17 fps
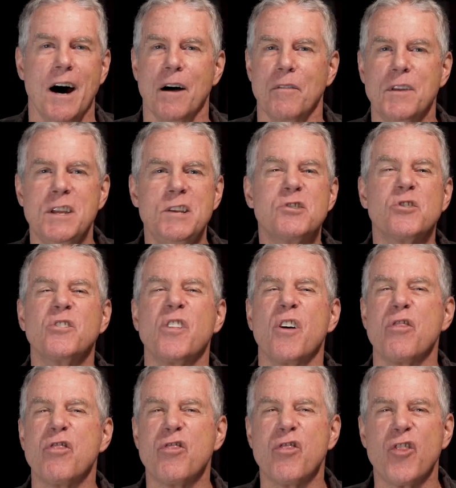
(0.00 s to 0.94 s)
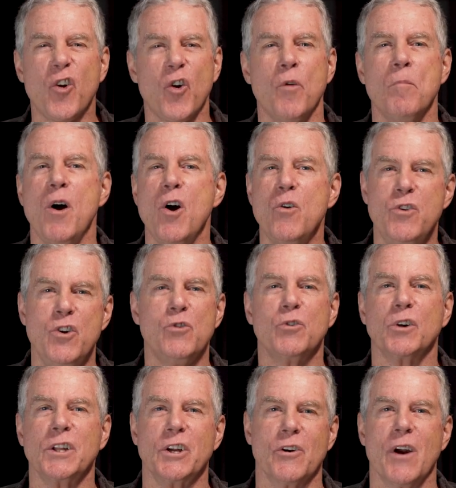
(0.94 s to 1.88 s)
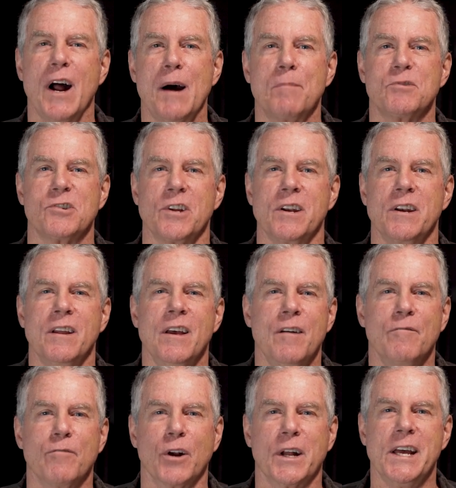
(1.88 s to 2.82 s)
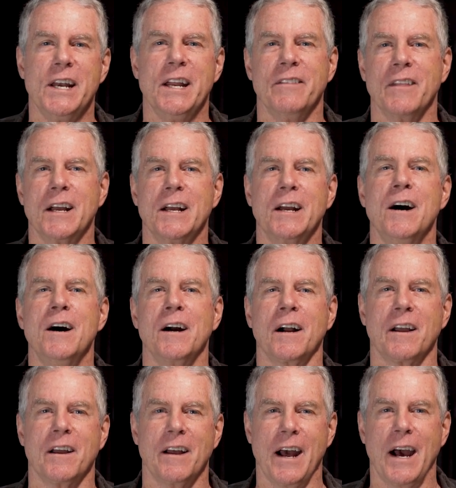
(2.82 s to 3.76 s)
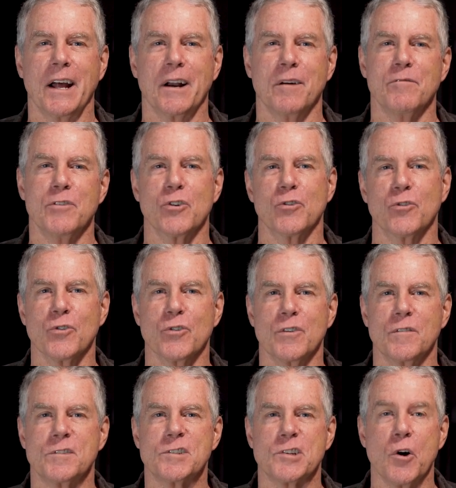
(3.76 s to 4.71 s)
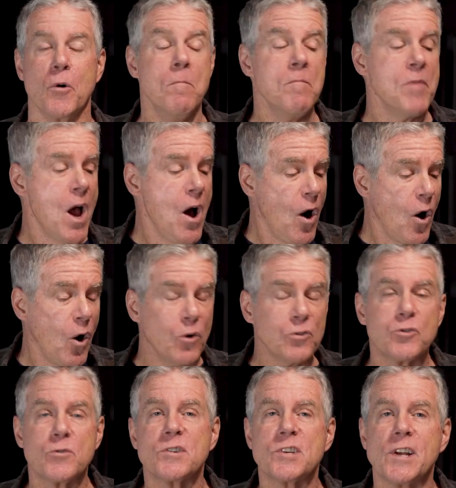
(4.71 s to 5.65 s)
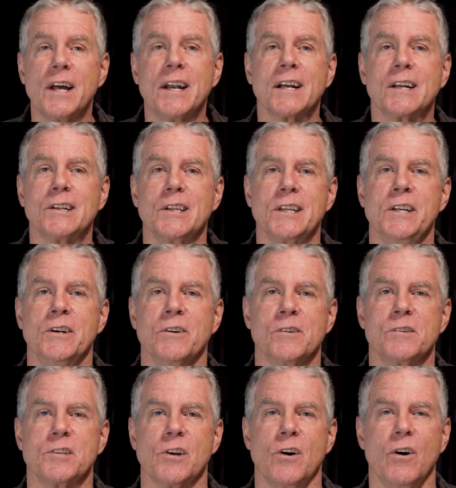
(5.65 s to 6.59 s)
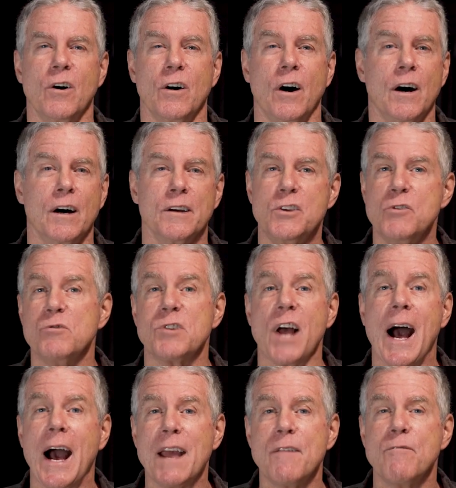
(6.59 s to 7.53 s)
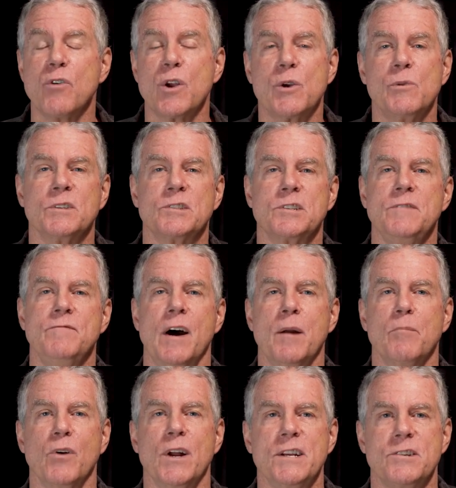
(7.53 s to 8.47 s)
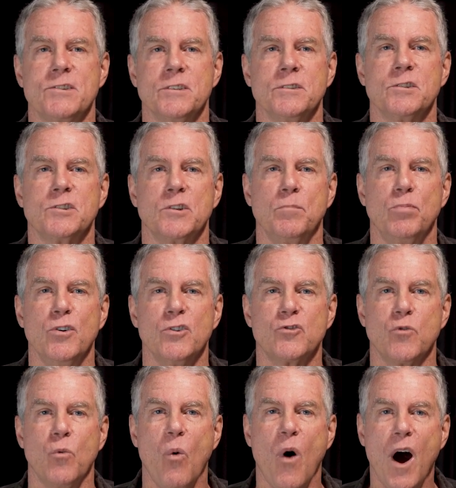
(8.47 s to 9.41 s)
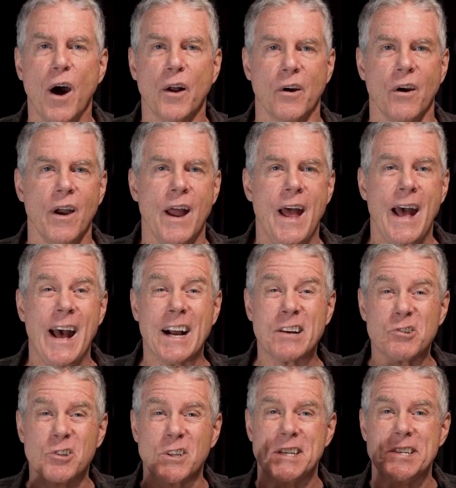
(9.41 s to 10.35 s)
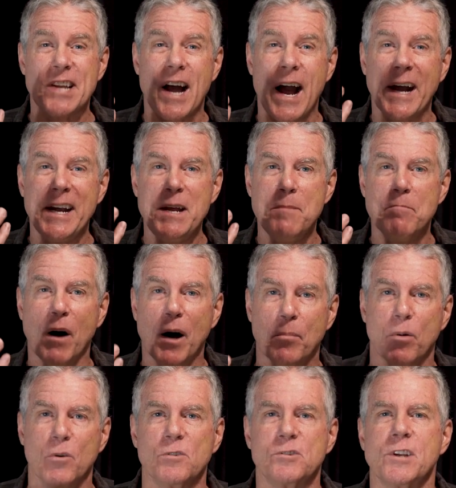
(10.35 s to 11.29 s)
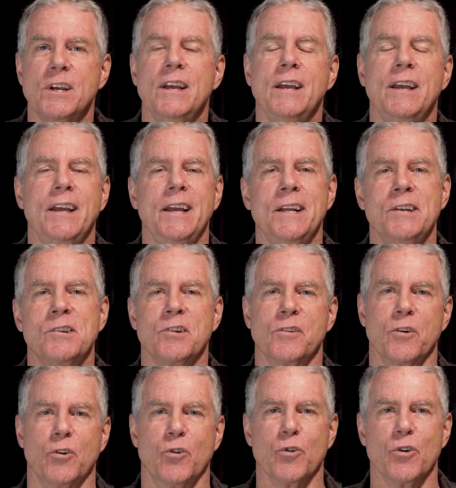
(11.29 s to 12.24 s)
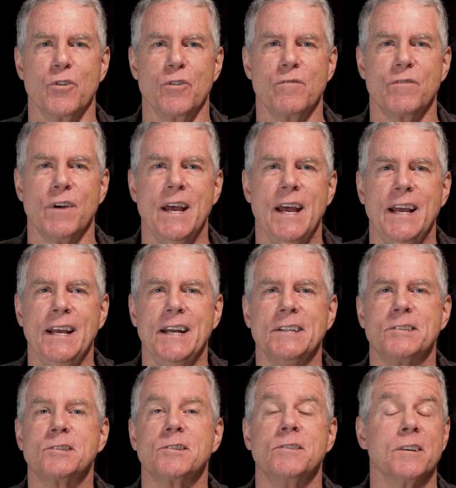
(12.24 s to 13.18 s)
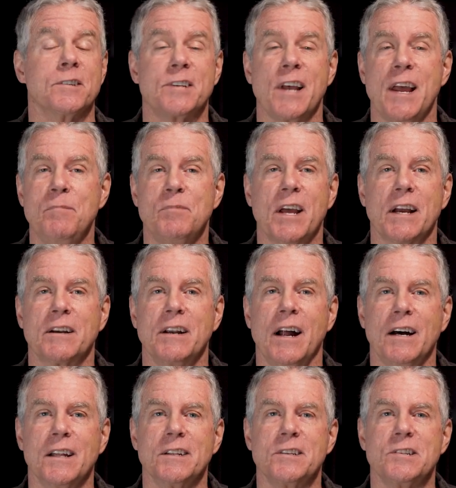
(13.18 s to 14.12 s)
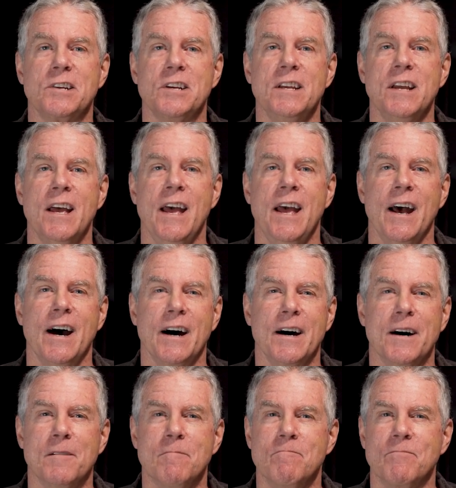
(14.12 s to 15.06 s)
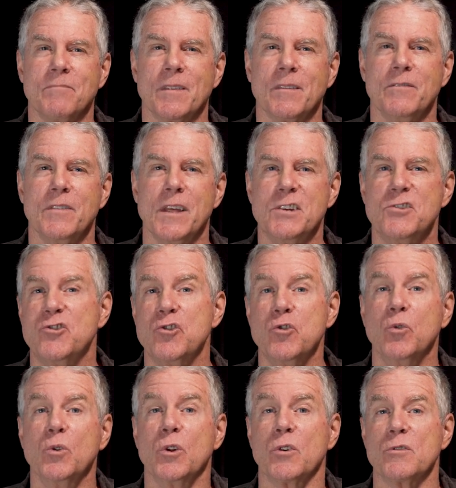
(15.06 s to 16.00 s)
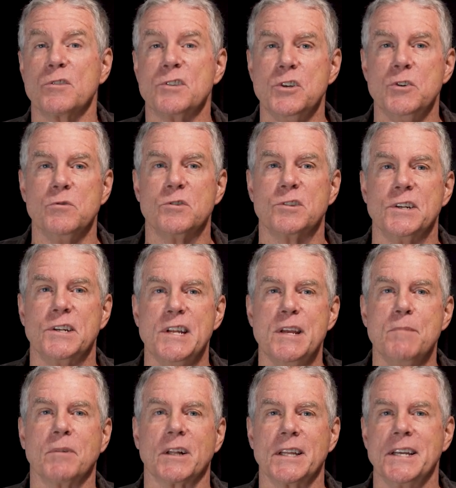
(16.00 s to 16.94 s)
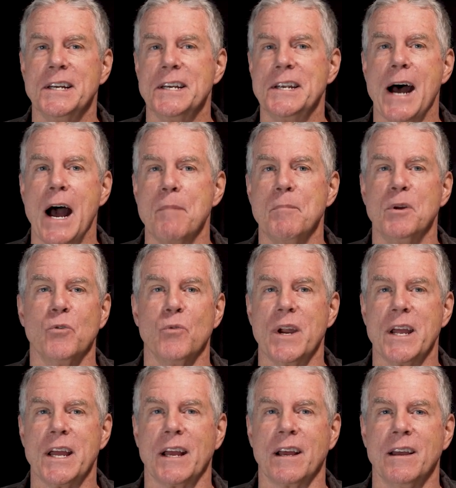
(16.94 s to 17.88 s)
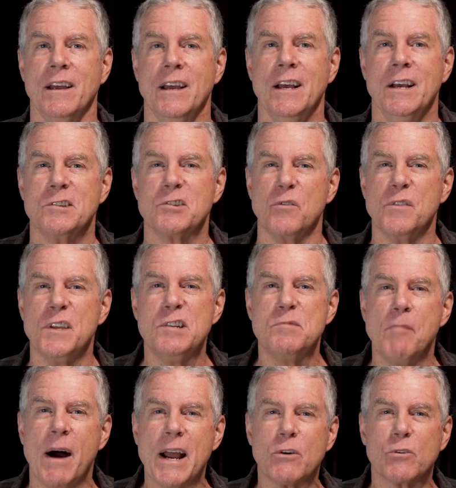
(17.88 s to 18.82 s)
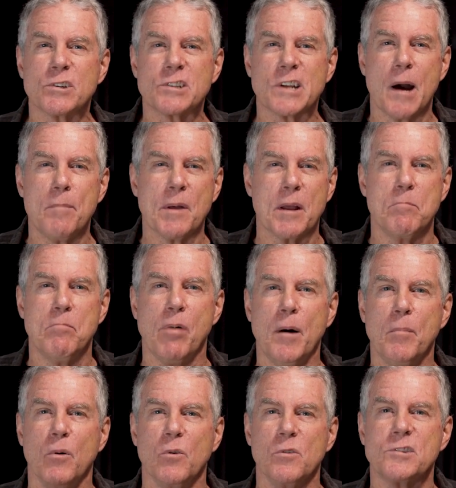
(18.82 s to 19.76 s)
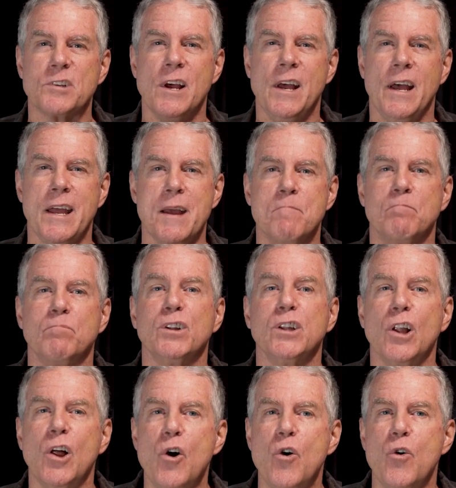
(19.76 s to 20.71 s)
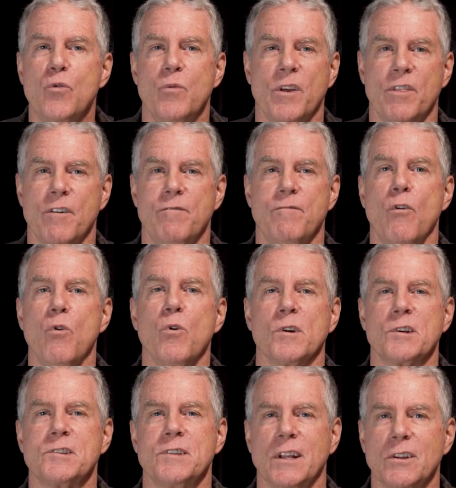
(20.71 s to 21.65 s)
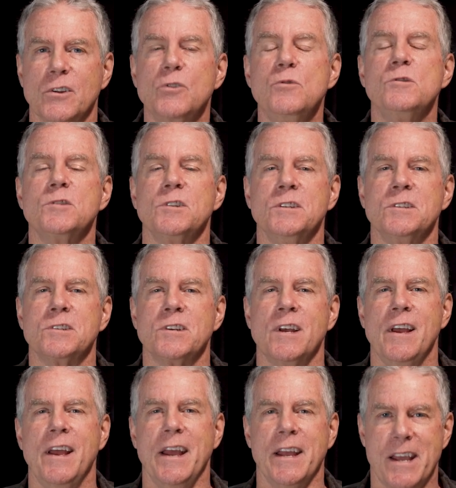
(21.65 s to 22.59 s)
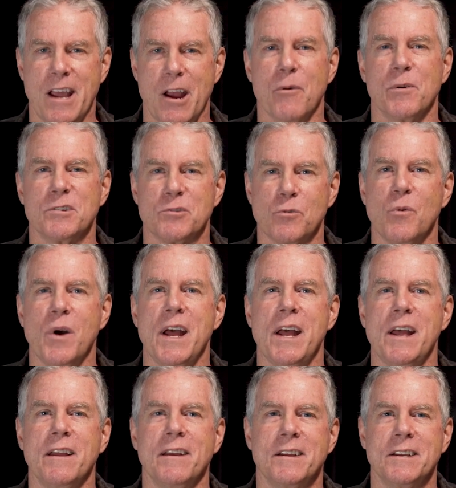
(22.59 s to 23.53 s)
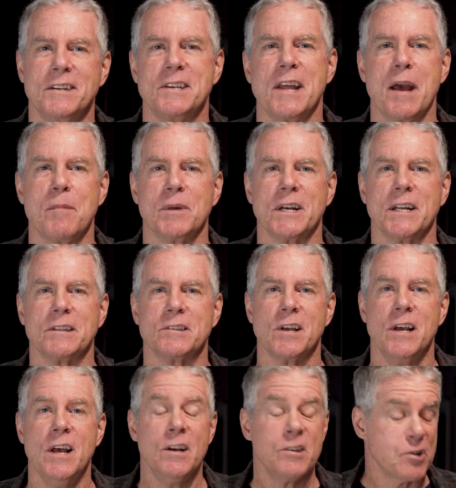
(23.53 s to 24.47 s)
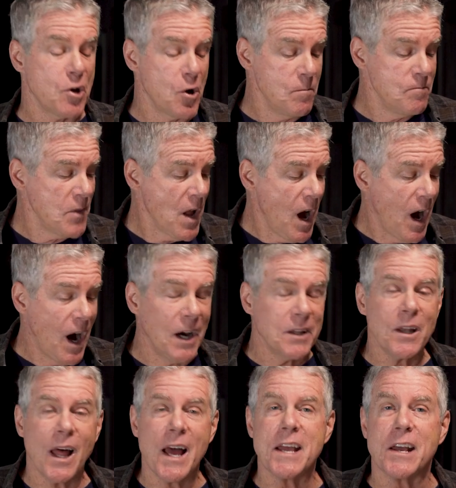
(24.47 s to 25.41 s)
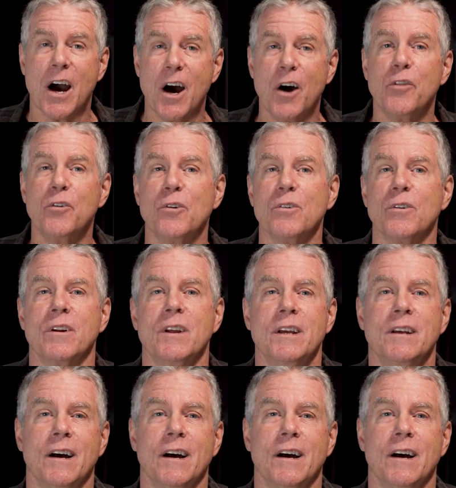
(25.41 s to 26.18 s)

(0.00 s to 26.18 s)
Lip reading: These are the thermonuclear option for getting the gunk out of your grooves. So ultrasonic cleaners use high frequency vibrations to push water, actually tiny bubbles, into the groove. It's the same technology that jewelers use to deep clean a diamond ring. So these microscopic bubbles implode with a force that loosens and carries away contaminants. So unlike other